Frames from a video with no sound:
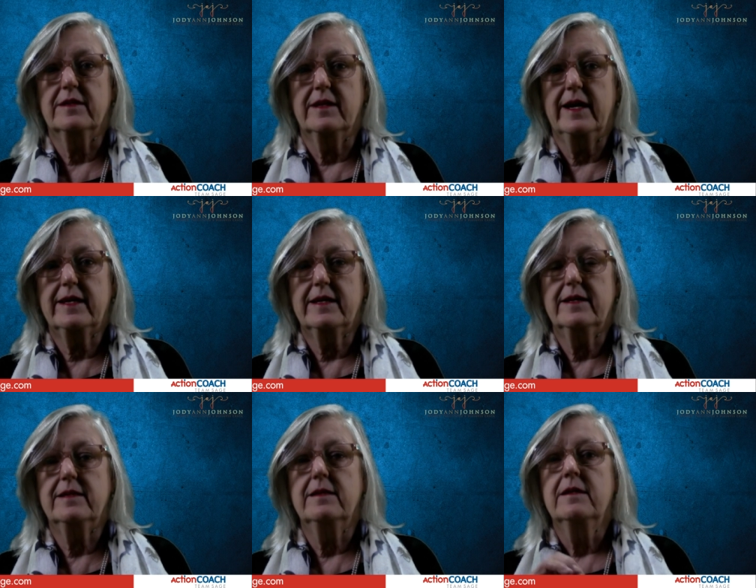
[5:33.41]
like
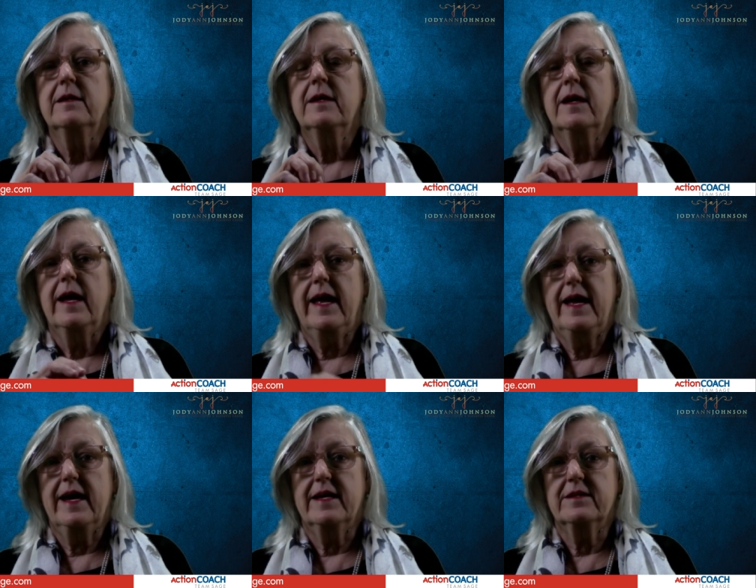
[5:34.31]
it,
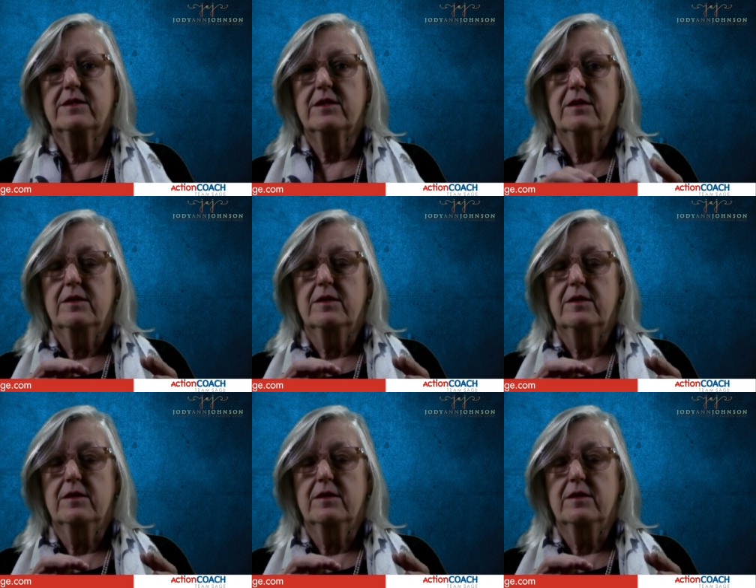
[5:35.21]
and